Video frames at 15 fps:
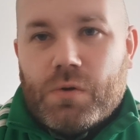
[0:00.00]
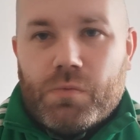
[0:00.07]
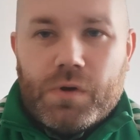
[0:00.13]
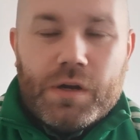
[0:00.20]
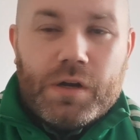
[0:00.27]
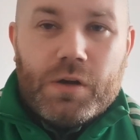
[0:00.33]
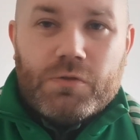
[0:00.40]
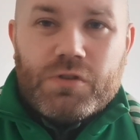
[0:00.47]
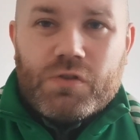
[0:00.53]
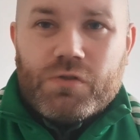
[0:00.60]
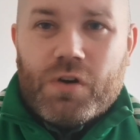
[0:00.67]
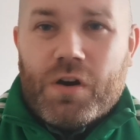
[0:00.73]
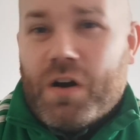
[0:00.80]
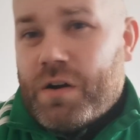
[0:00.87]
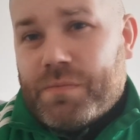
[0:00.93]
Win, lose, or
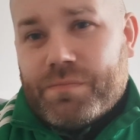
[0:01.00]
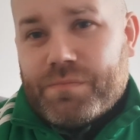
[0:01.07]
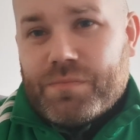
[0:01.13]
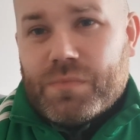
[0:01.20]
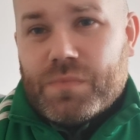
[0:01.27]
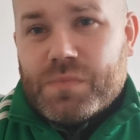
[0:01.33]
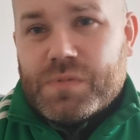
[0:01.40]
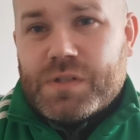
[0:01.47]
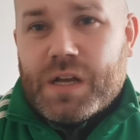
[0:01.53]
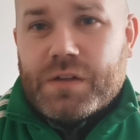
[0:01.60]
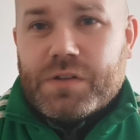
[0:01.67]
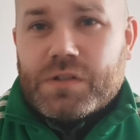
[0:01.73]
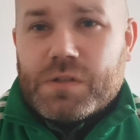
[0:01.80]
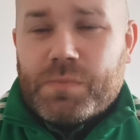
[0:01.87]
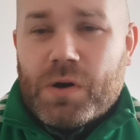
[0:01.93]
draw.
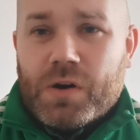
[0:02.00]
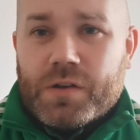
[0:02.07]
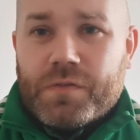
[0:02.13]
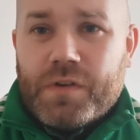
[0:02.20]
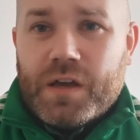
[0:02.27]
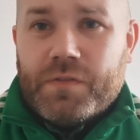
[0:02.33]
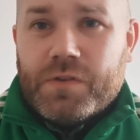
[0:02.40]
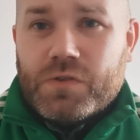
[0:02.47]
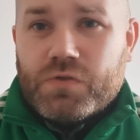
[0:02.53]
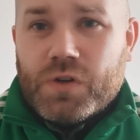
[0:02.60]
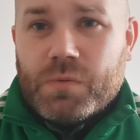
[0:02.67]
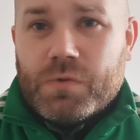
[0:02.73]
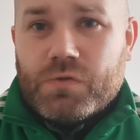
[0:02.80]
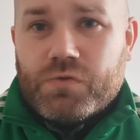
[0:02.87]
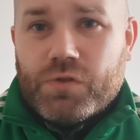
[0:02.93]
Celtic supporters faithful,
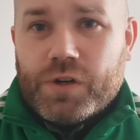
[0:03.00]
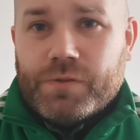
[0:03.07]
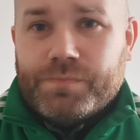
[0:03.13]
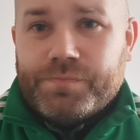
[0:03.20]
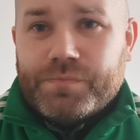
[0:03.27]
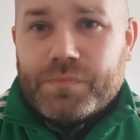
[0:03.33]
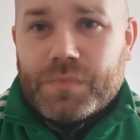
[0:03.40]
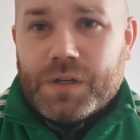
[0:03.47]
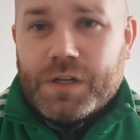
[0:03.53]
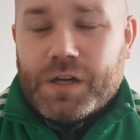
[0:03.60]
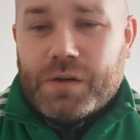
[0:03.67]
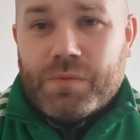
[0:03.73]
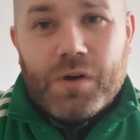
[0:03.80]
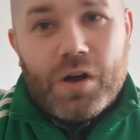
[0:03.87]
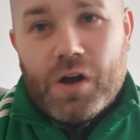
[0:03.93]
true and true. You
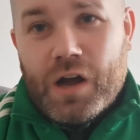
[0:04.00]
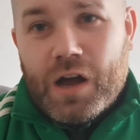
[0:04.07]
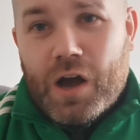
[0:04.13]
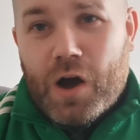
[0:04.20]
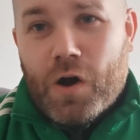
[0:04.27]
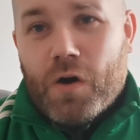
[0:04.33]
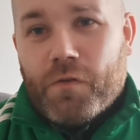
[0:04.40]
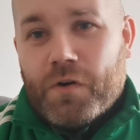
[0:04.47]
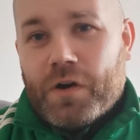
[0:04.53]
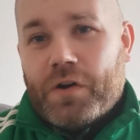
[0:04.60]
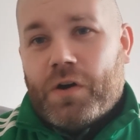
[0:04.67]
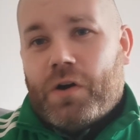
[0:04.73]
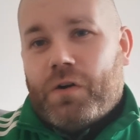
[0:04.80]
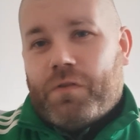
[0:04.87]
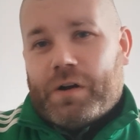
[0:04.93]
know, over
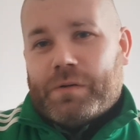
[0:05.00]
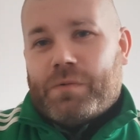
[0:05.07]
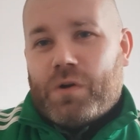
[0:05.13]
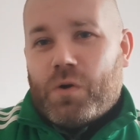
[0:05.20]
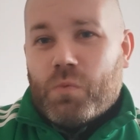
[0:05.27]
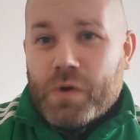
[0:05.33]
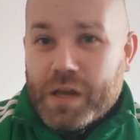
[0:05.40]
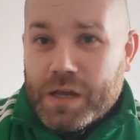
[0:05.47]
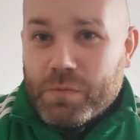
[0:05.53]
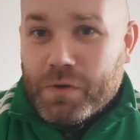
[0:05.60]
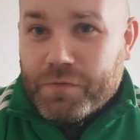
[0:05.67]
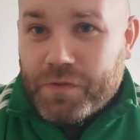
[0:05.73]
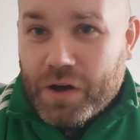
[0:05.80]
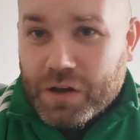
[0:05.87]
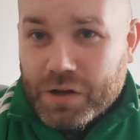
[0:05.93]
and over, we
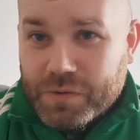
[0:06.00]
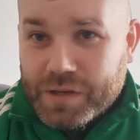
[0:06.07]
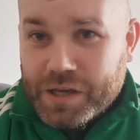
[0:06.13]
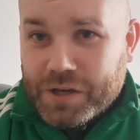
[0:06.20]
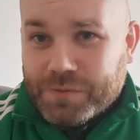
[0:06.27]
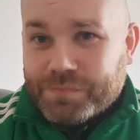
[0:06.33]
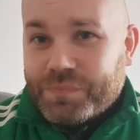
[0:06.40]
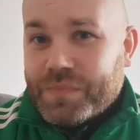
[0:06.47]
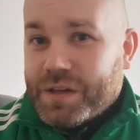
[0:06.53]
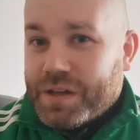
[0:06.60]
will follow you.